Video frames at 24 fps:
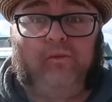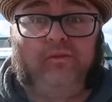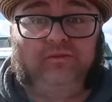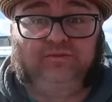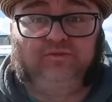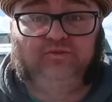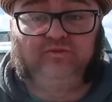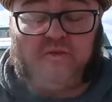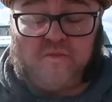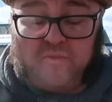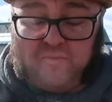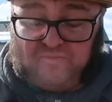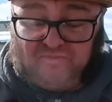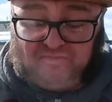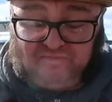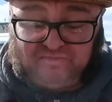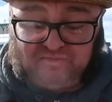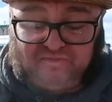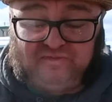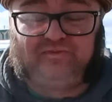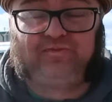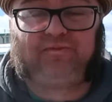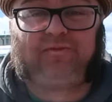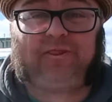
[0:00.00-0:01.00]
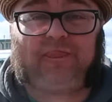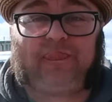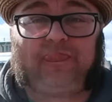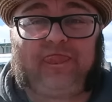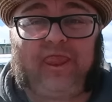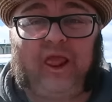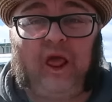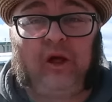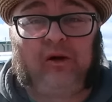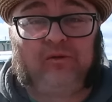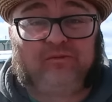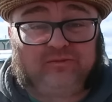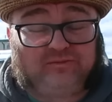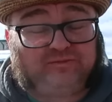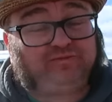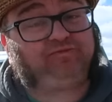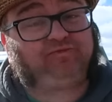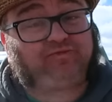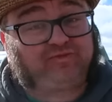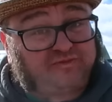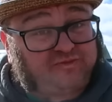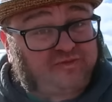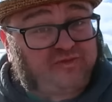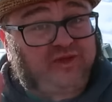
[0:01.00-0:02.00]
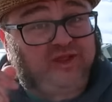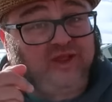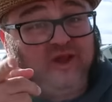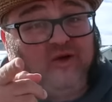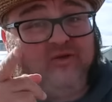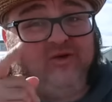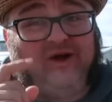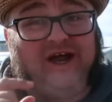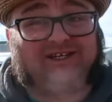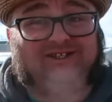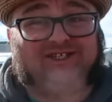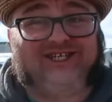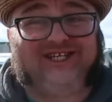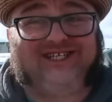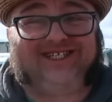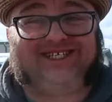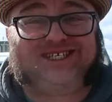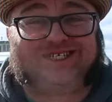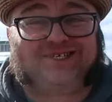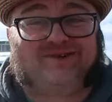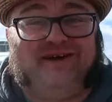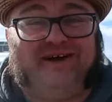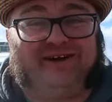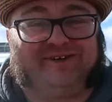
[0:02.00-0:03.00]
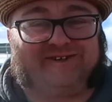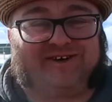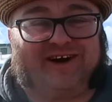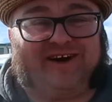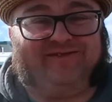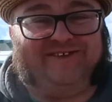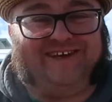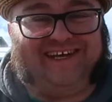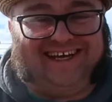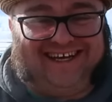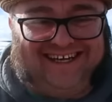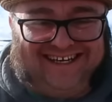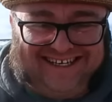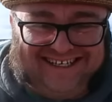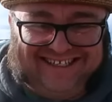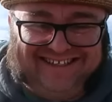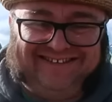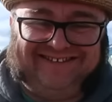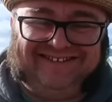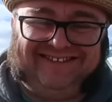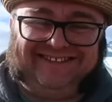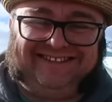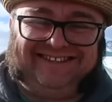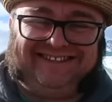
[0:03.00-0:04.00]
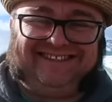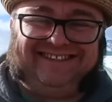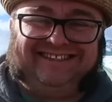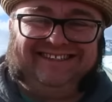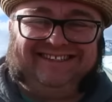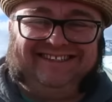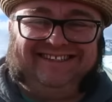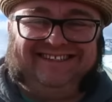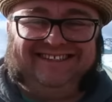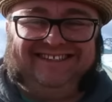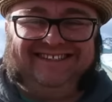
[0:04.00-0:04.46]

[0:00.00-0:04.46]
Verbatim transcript: Like, we saw some driving in, and I was like, oh no, now I'm eating them. Yeah.